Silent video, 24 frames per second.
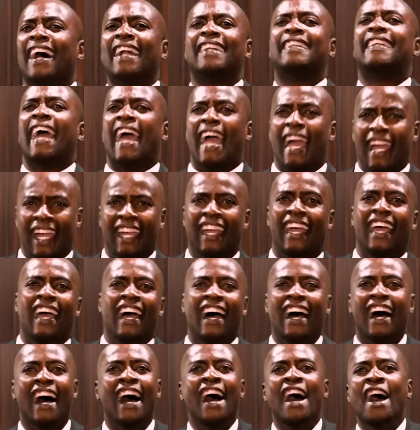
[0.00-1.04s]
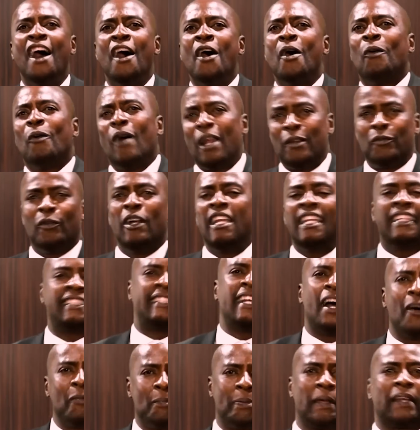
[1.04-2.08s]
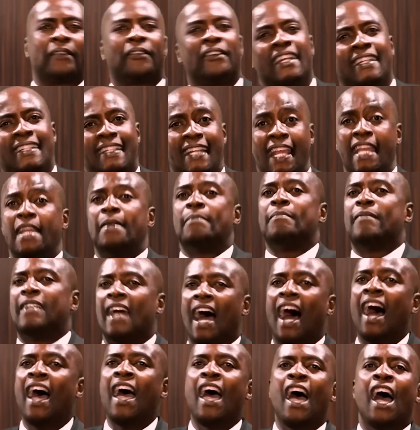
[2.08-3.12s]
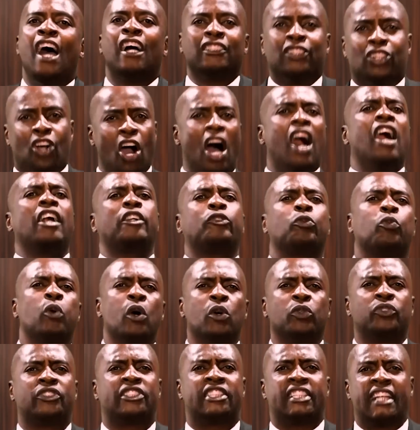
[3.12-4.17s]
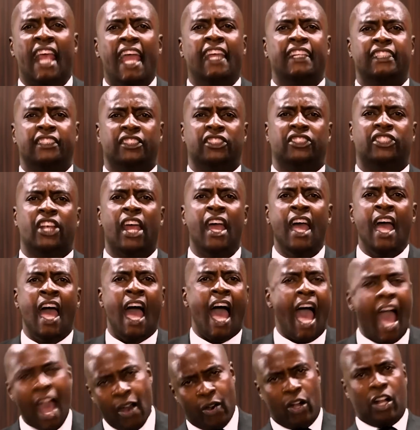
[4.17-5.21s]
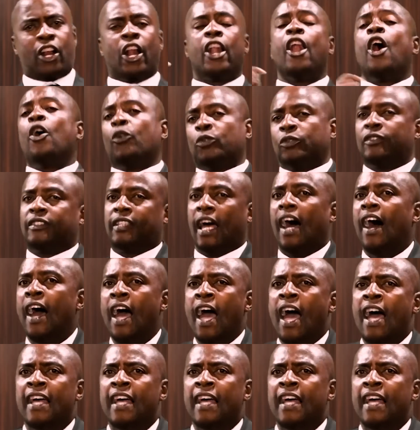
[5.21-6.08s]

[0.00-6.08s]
day when we shall be redeemed, God will change our clothes. Like